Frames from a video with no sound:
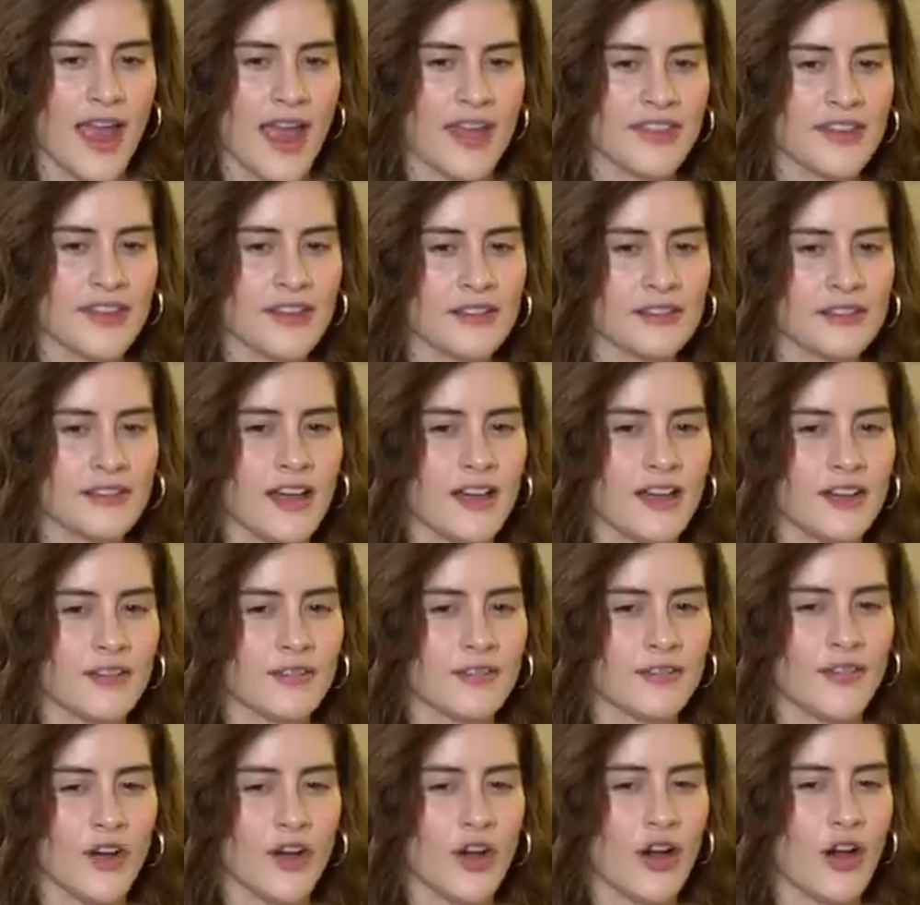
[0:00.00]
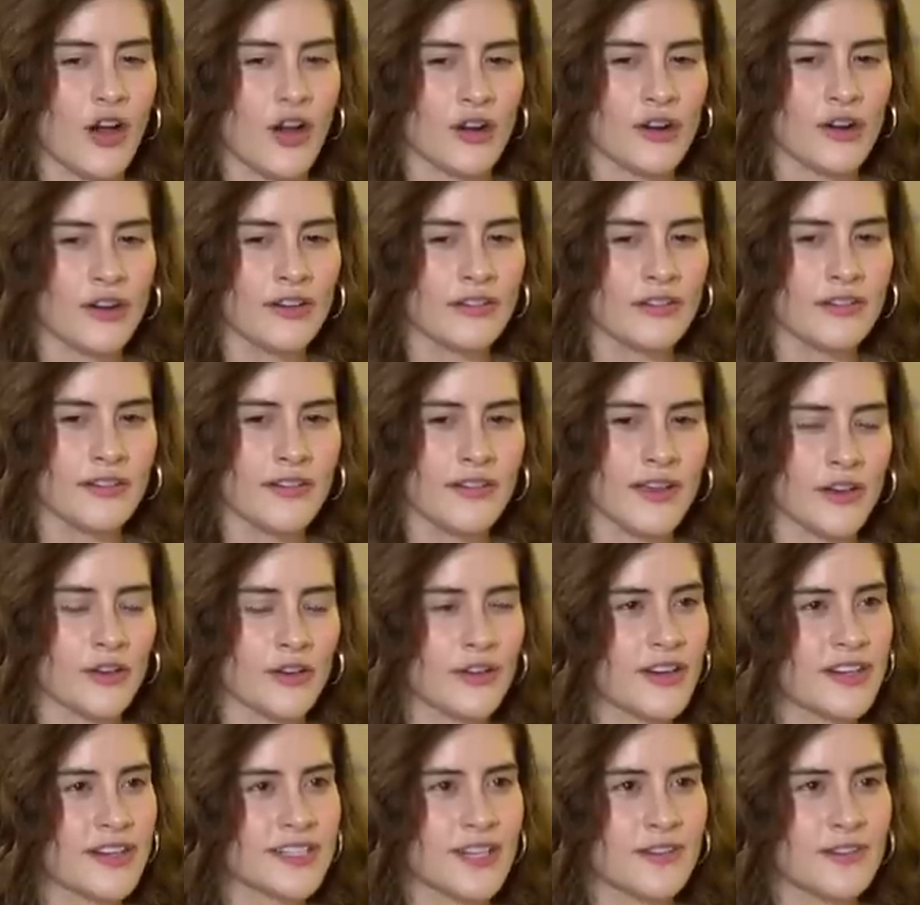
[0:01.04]
I think a lot of art and
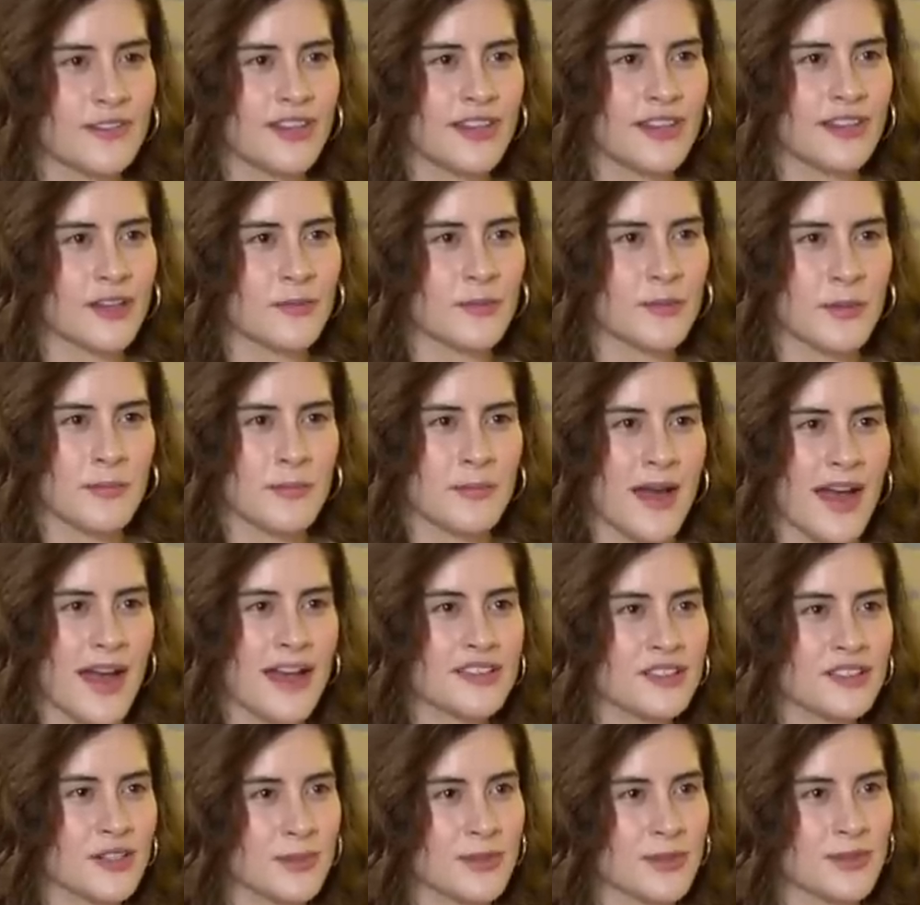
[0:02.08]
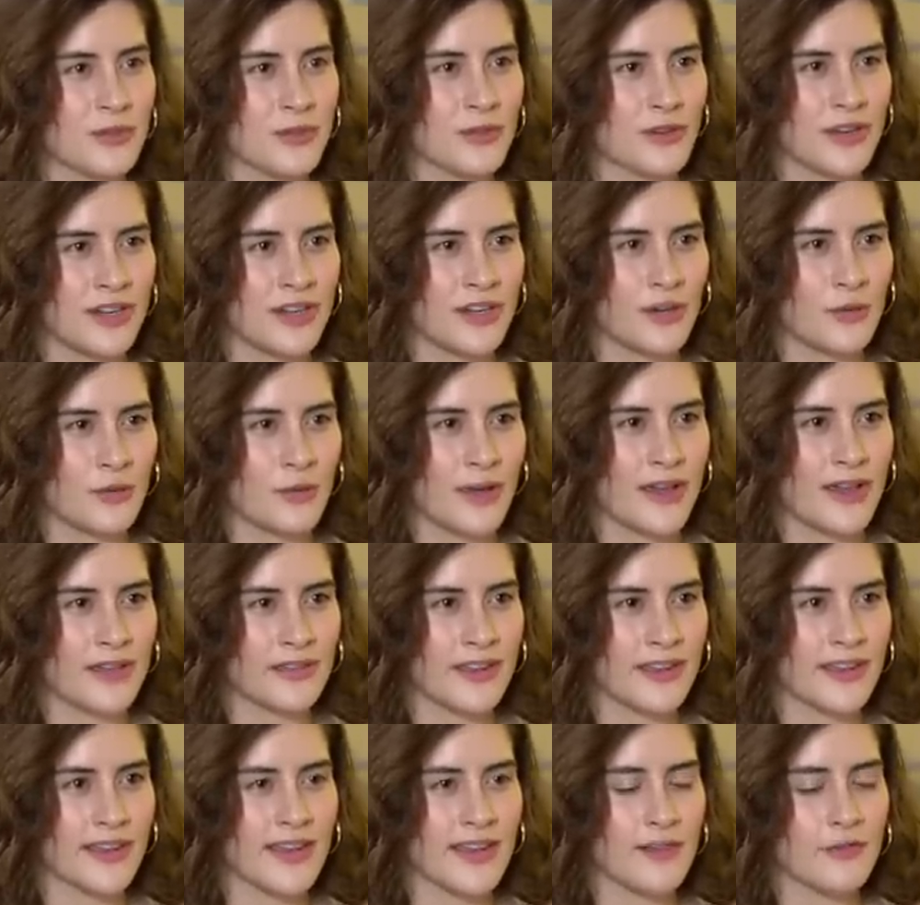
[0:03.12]
creativity could be masturbatory in a way.
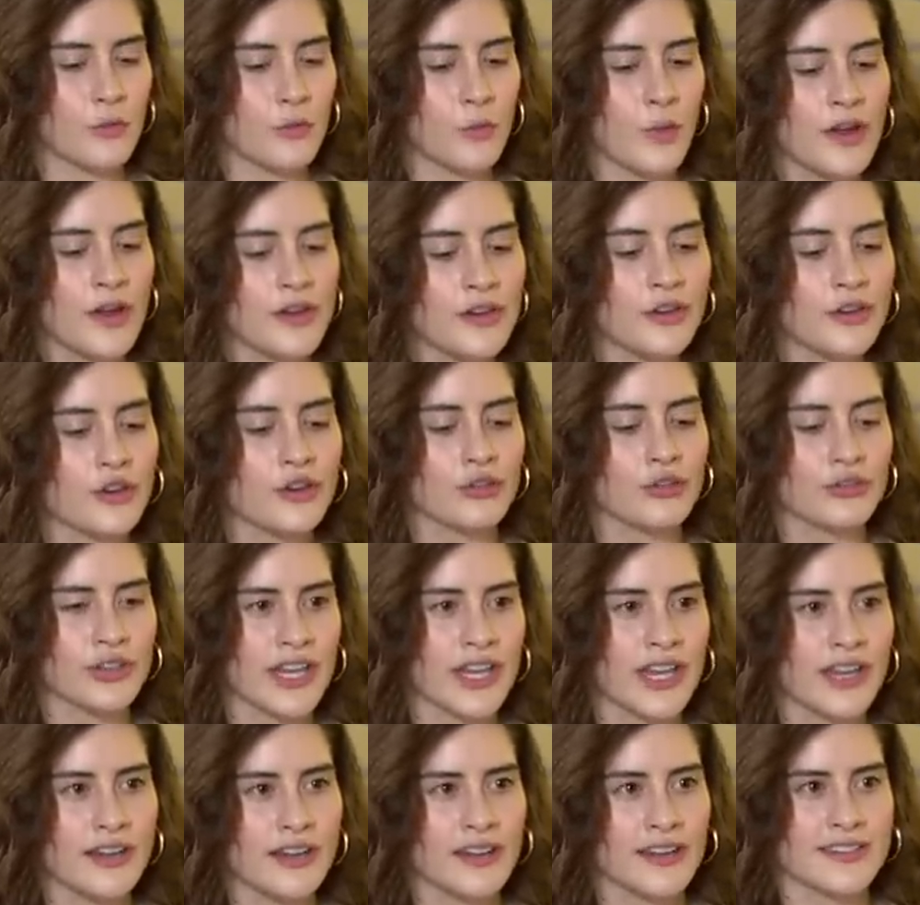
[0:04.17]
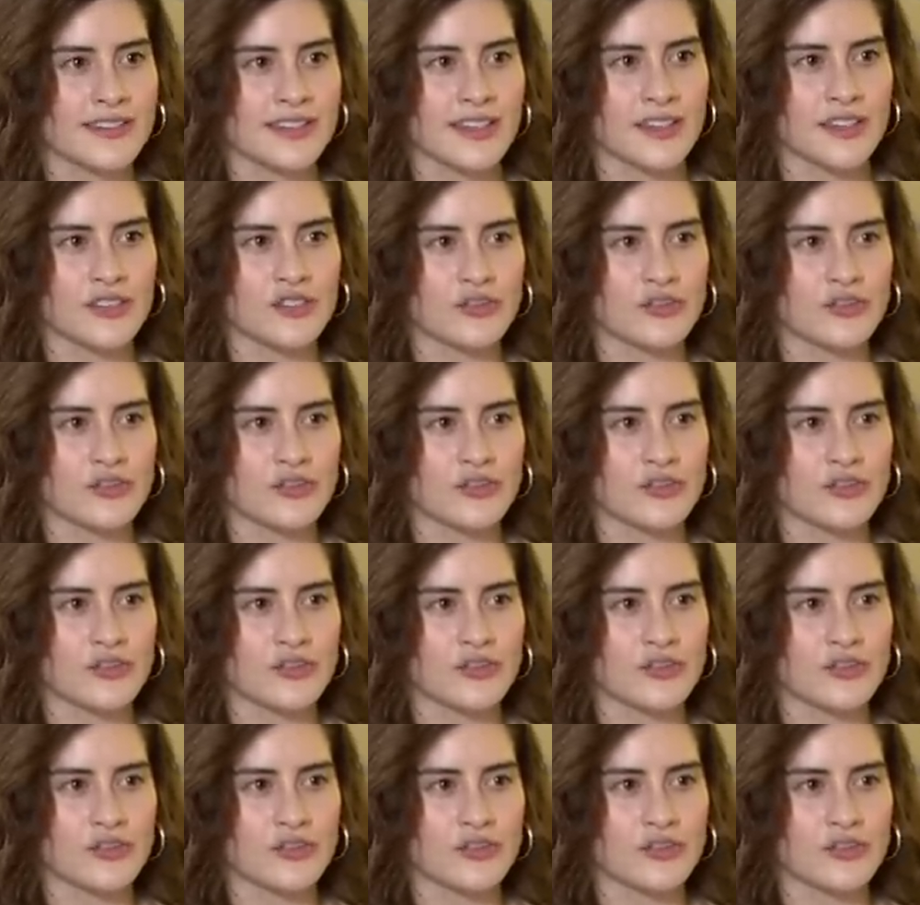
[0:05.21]
Like, if what you're creating is